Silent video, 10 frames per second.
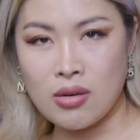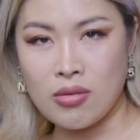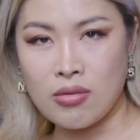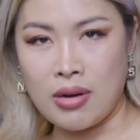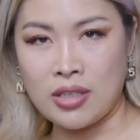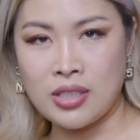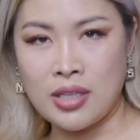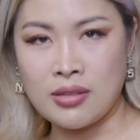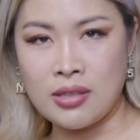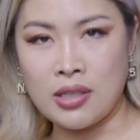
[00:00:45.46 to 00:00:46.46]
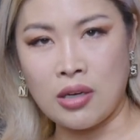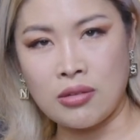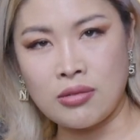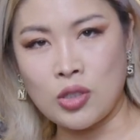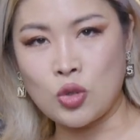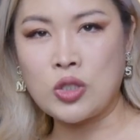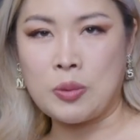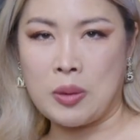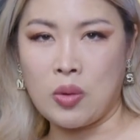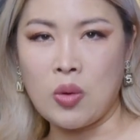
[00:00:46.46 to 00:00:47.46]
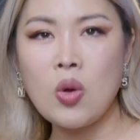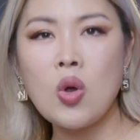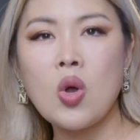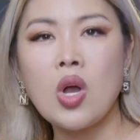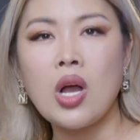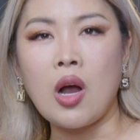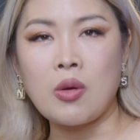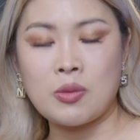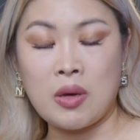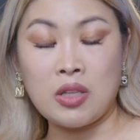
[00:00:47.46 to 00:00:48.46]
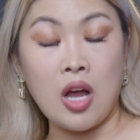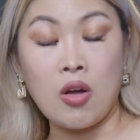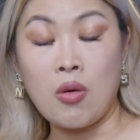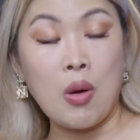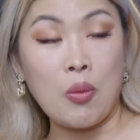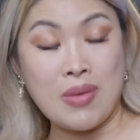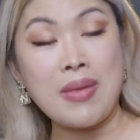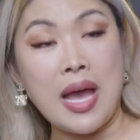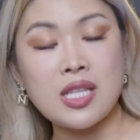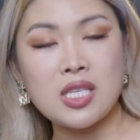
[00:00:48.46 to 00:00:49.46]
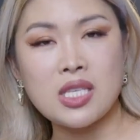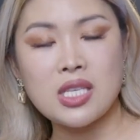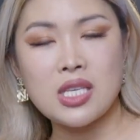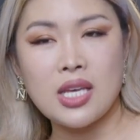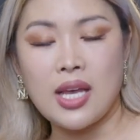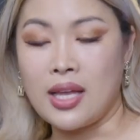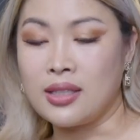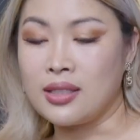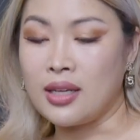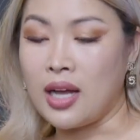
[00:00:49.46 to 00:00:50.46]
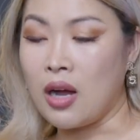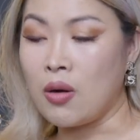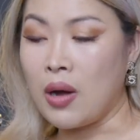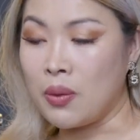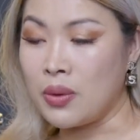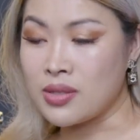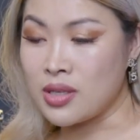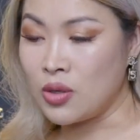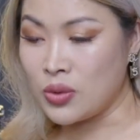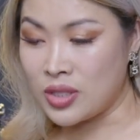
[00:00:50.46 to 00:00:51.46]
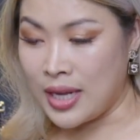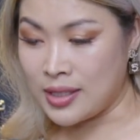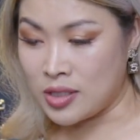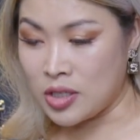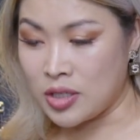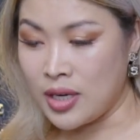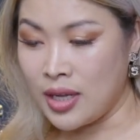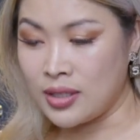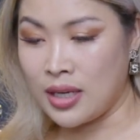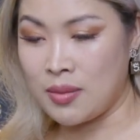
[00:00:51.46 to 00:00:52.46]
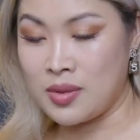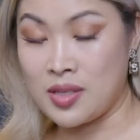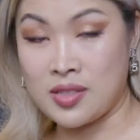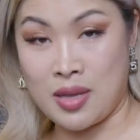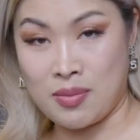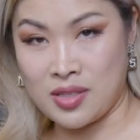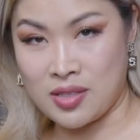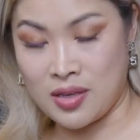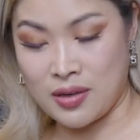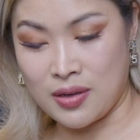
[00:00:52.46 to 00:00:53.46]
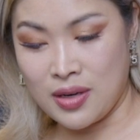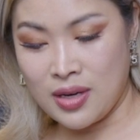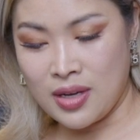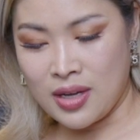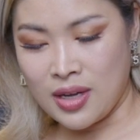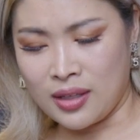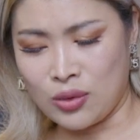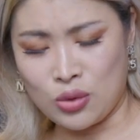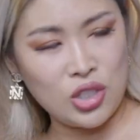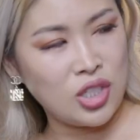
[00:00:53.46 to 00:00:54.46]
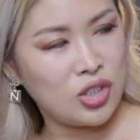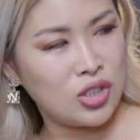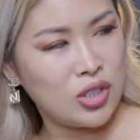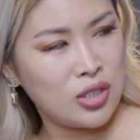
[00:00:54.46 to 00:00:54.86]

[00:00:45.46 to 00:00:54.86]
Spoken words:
rather than, the Jewish people, about how we met and how I was a loser last year and I'm the same this year. I don't change.